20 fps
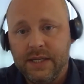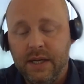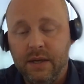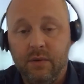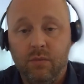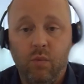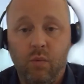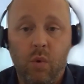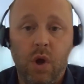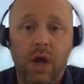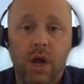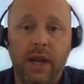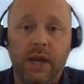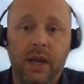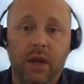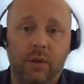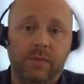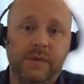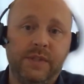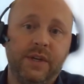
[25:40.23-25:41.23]
it one
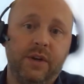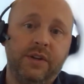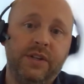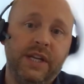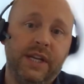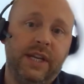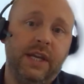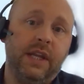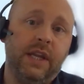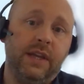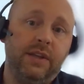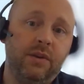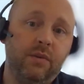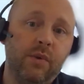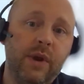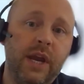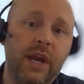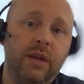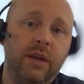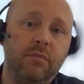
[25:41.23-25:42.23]
helps articulate the
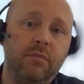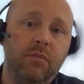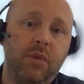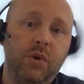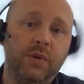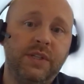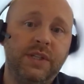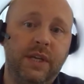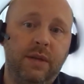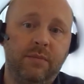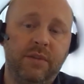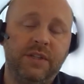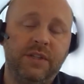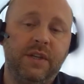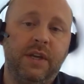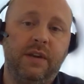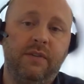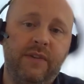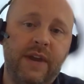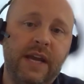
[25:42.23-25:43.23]
rate most seamlessly
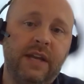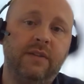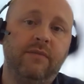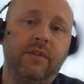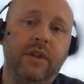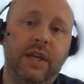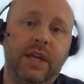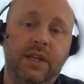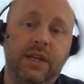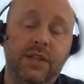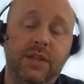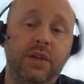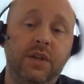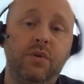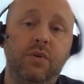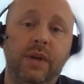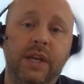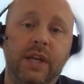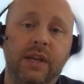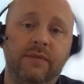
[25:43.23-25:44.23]
and effectively, and
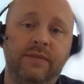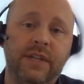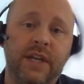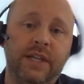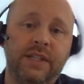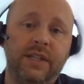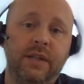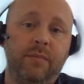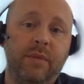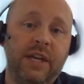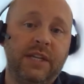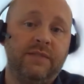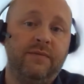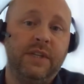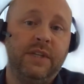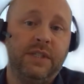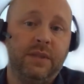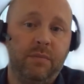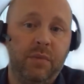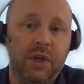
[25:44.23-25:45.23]
two, it gives us the best
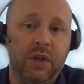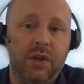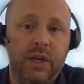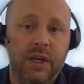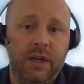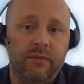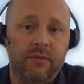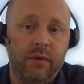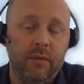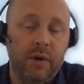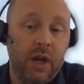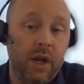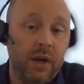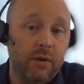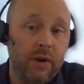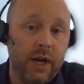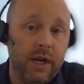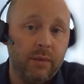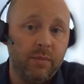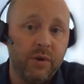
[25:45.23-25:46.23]
visibility from an
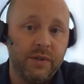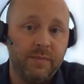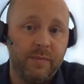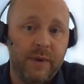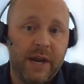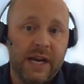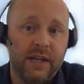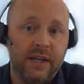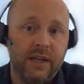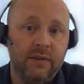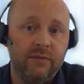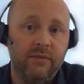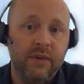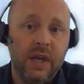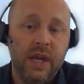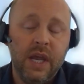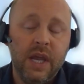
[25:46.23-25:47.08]
underwriting perspective.